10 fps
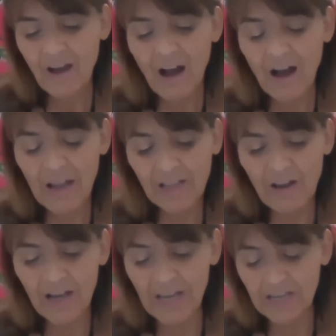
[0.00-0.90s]
I
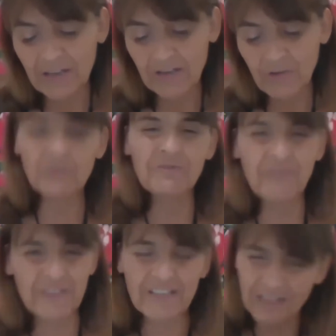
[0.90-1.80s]
like quantum
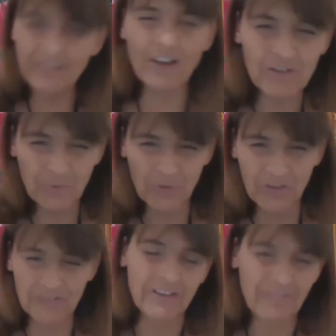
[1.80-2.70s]
physics. I know you don't want to
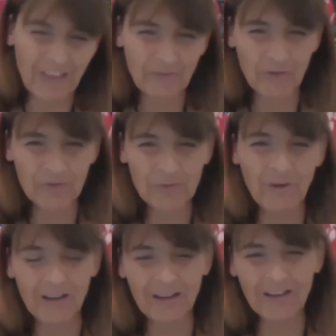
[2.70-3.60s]
go down that route,
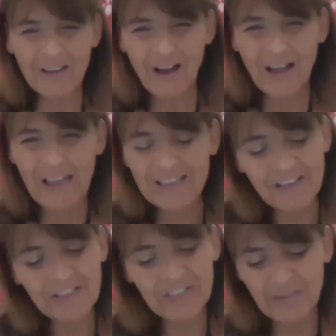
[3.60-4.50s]
but it
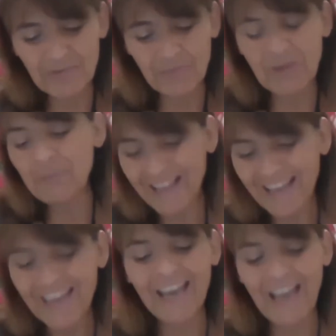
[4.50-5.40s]
does seem to be
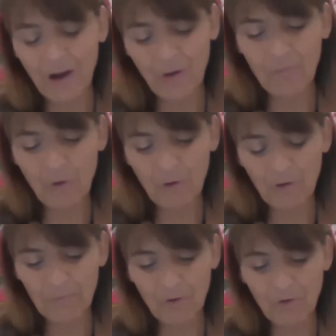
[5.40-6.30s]
playing out more
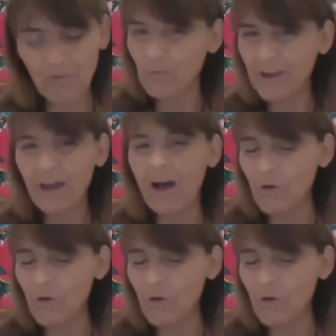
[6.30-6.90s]
and more that we are